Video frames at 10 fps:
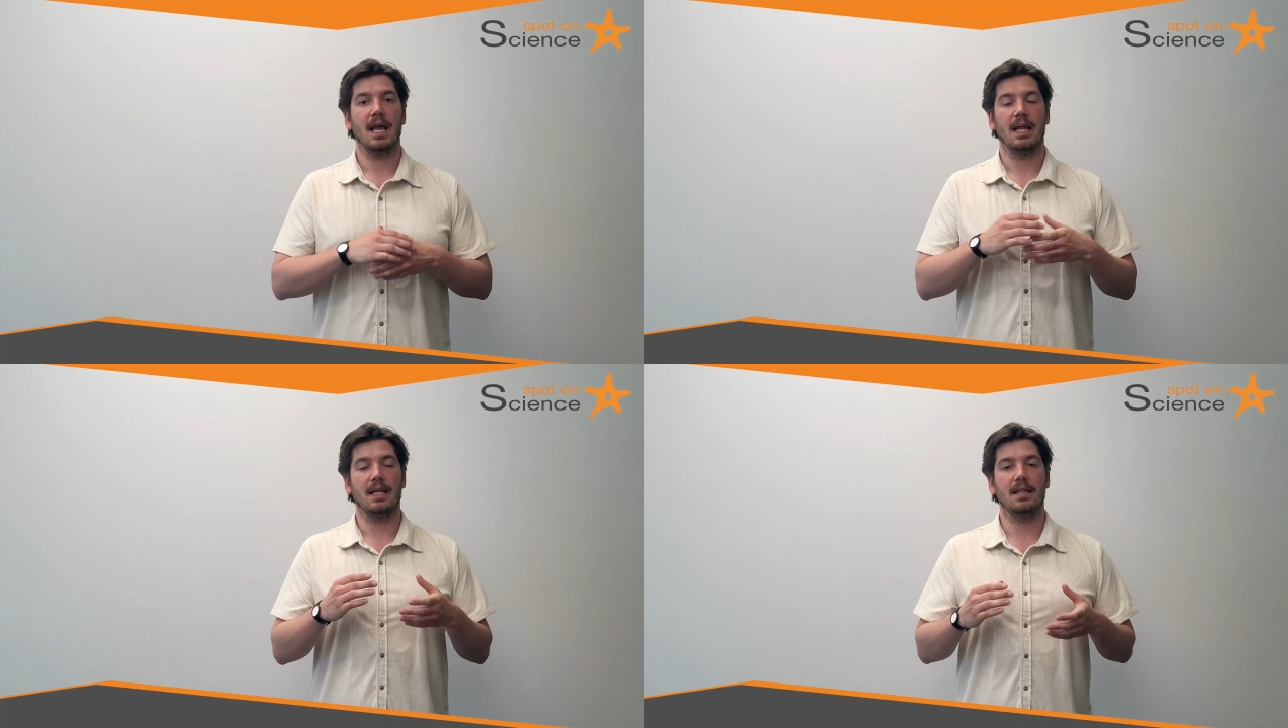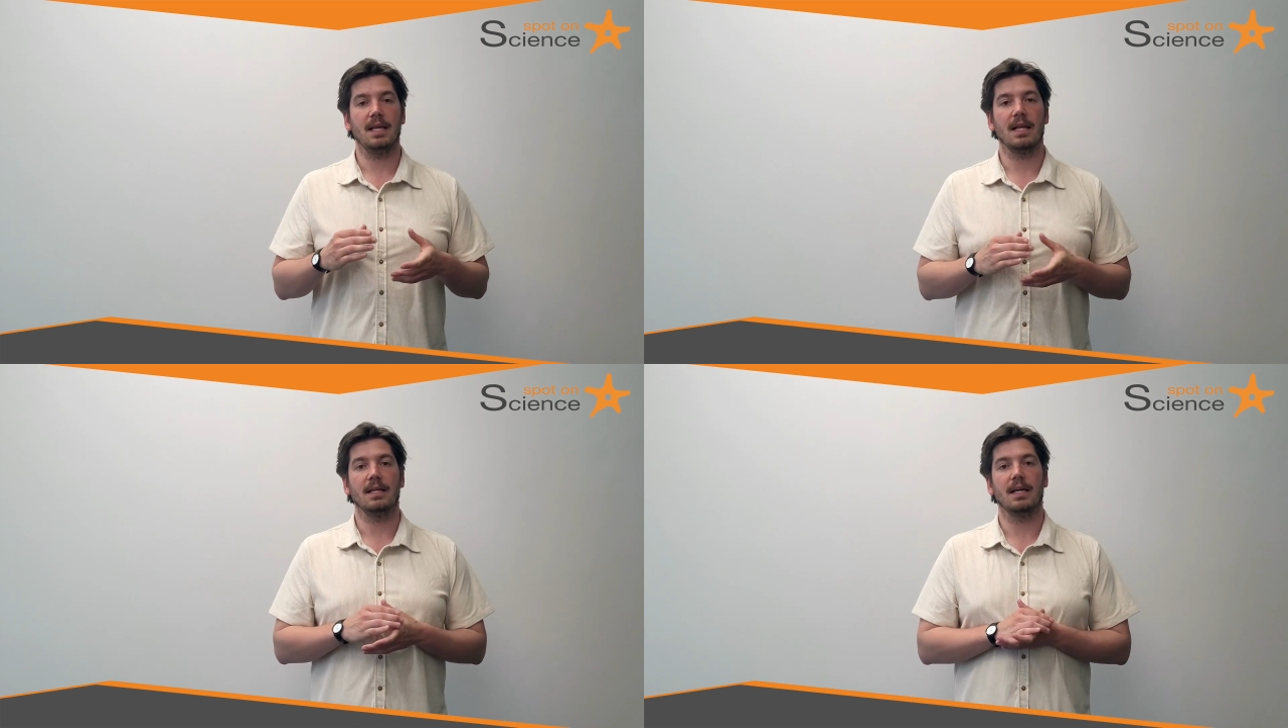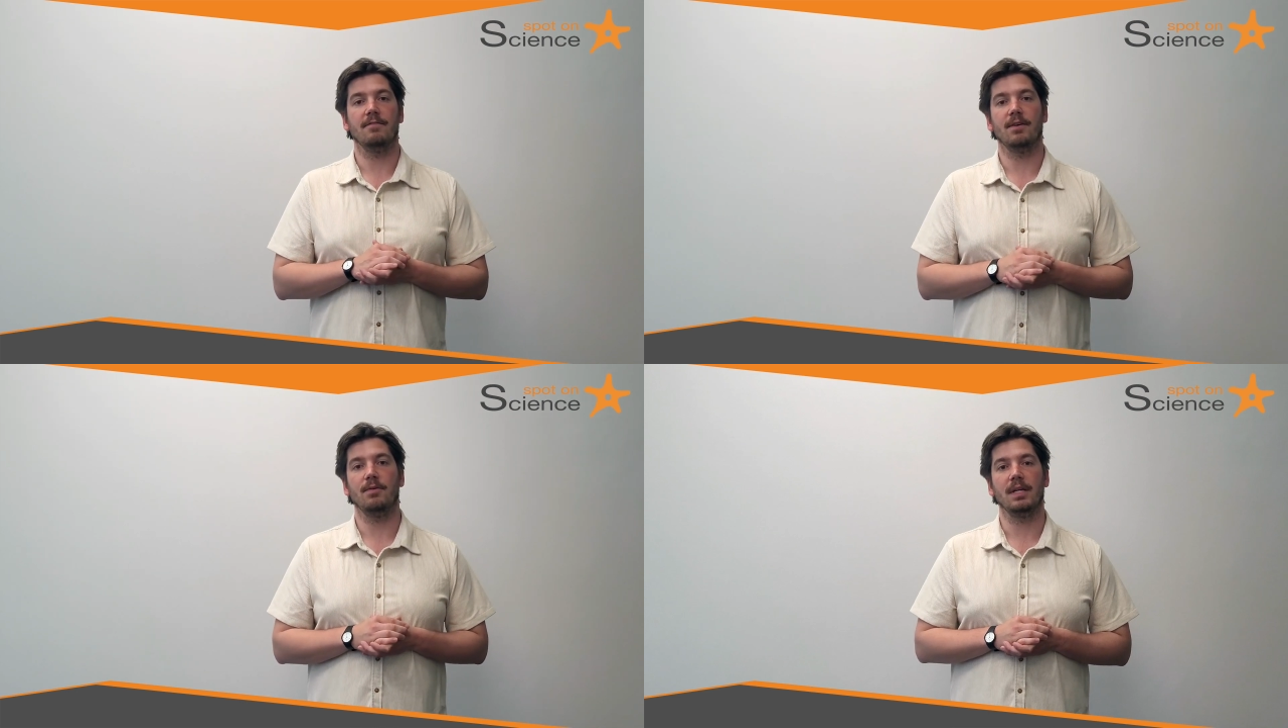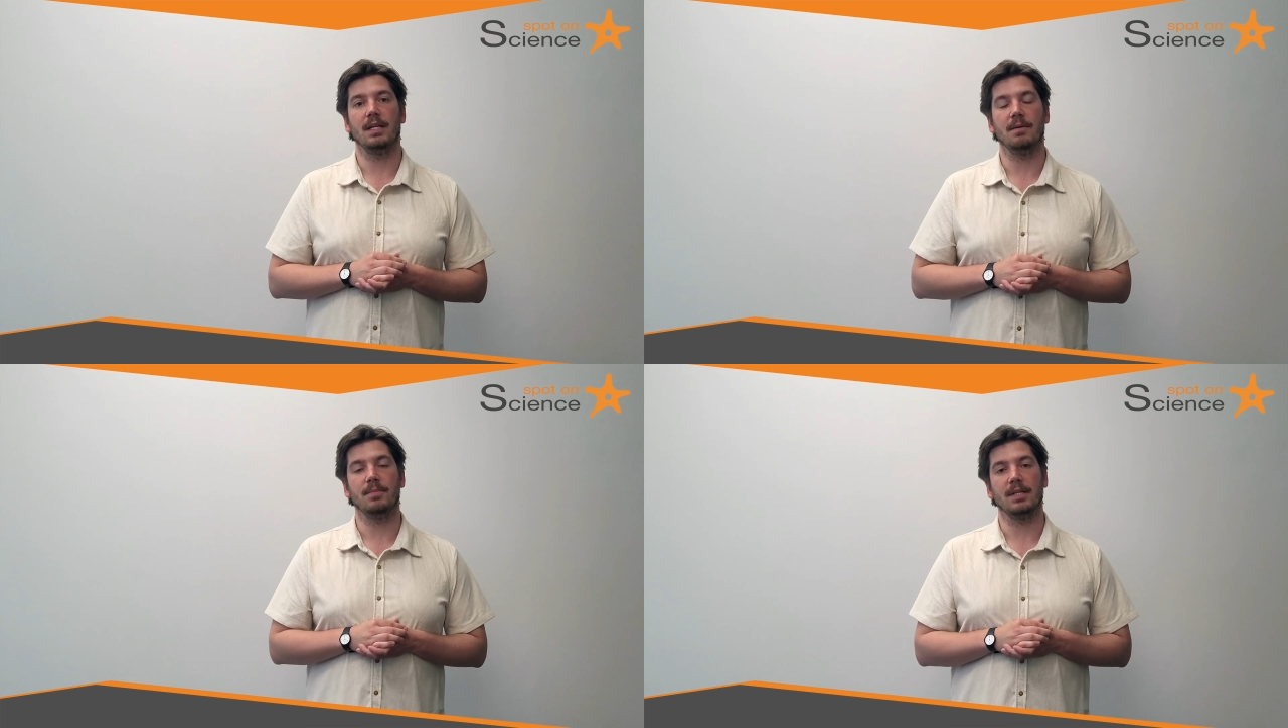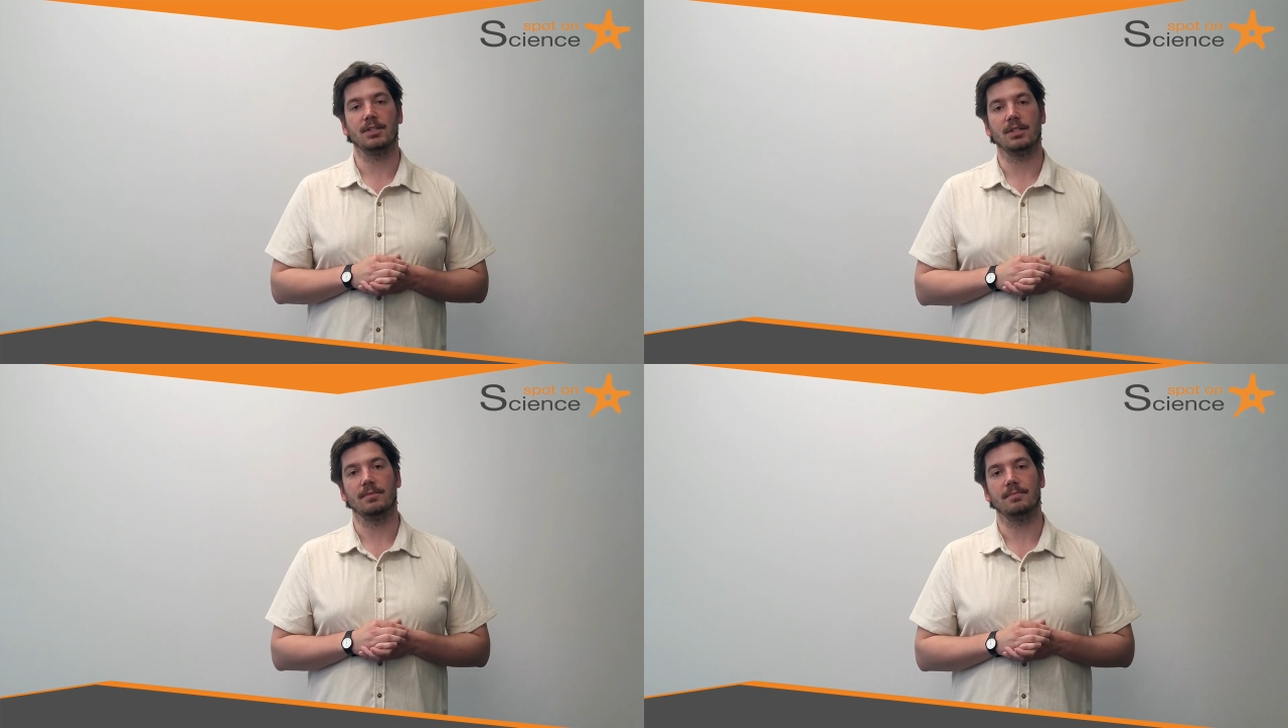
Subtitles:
and in the end get a very clear picture.